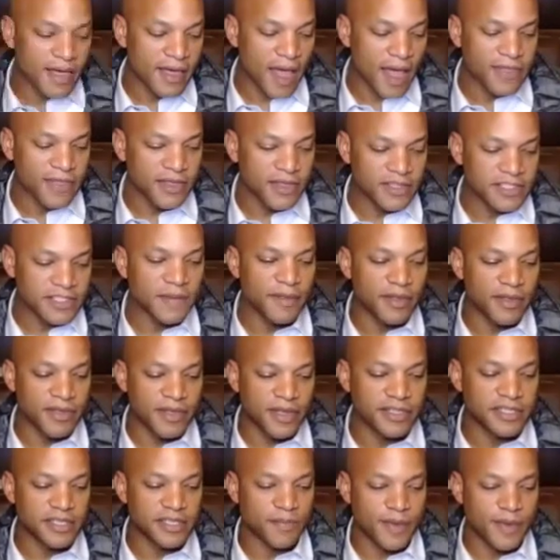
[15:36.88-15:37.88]
think some of the
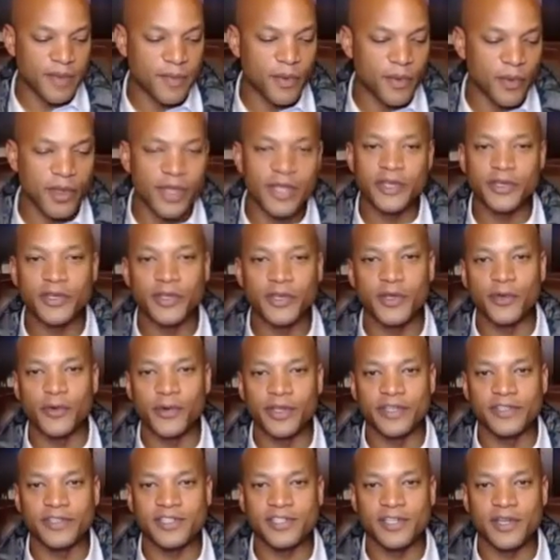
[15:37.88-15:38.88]
things that people can do
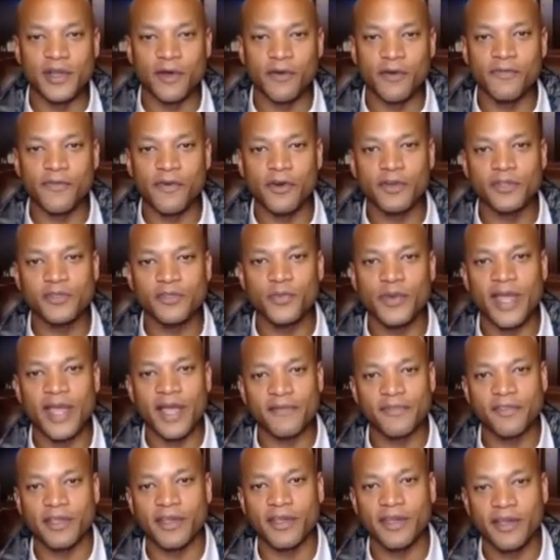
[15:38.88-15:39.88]
is, you know, first we
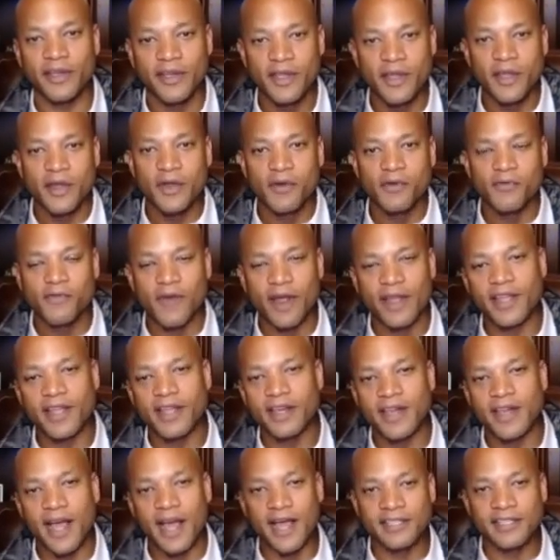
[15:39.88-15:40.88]
have to
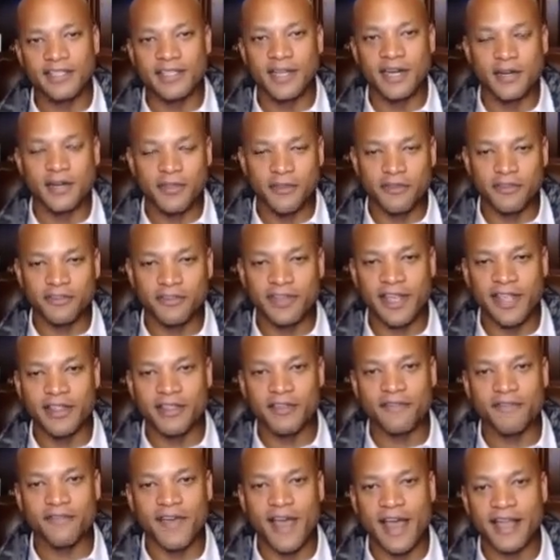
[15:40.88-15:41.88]
recognize and understand the
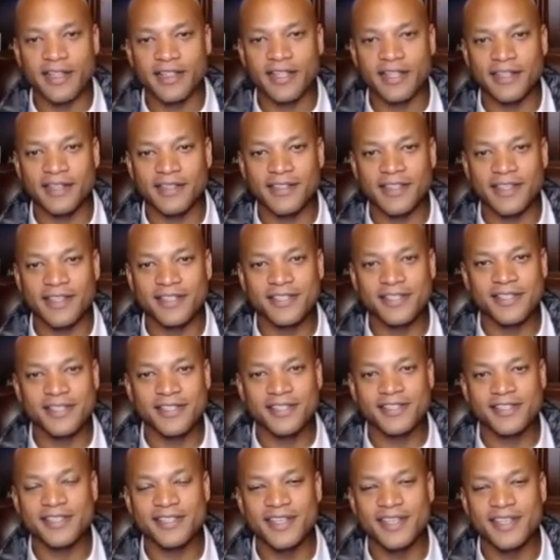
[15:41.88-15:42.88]
fact that this
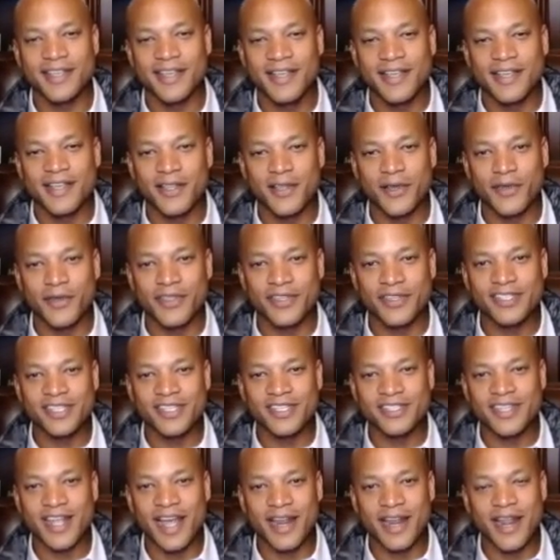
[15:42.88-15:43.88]
is, you know, this
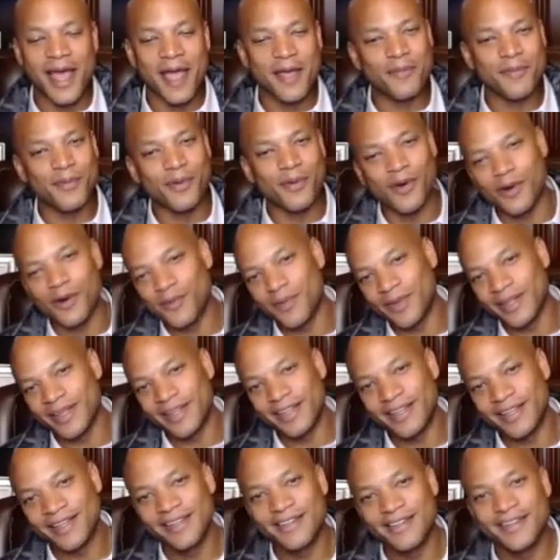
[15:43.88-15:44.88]
is not hyperbole.
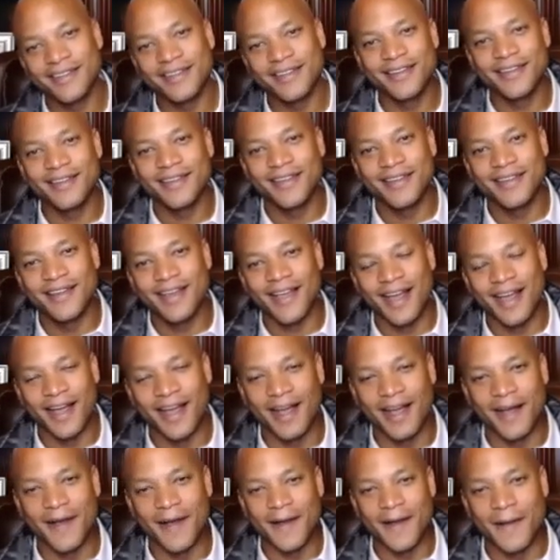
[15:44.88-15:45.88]

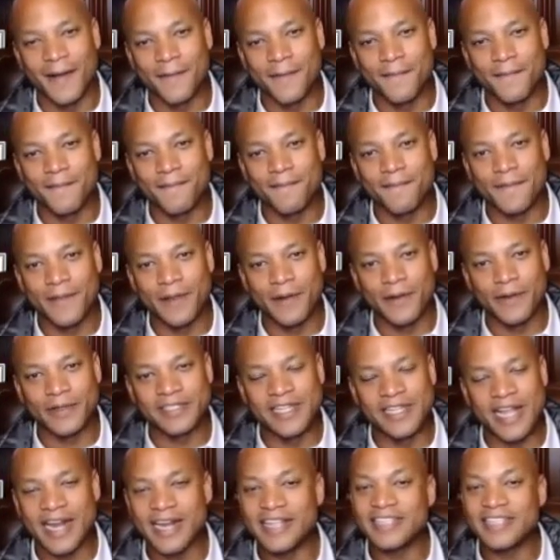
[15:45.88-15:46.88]
You know,
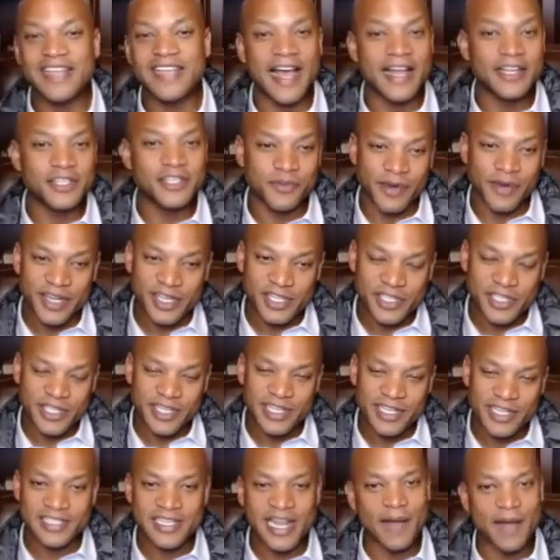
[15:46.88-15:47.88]
it's not exaggeration.
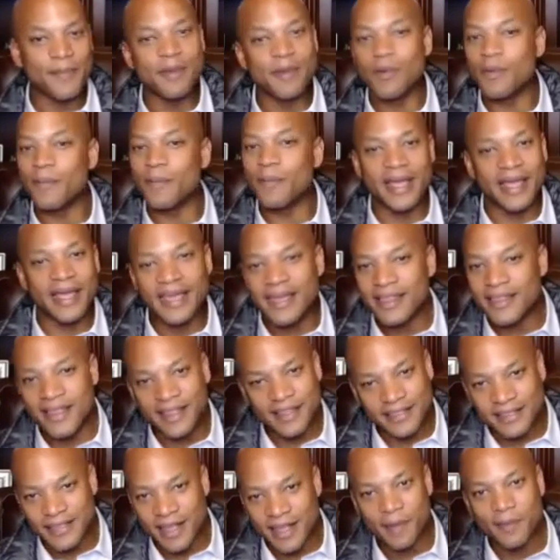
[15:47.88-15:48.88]
It's not people making
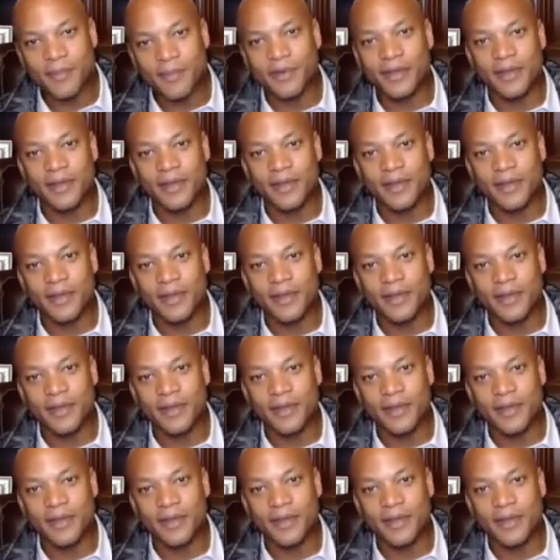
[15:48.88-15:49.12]
things up.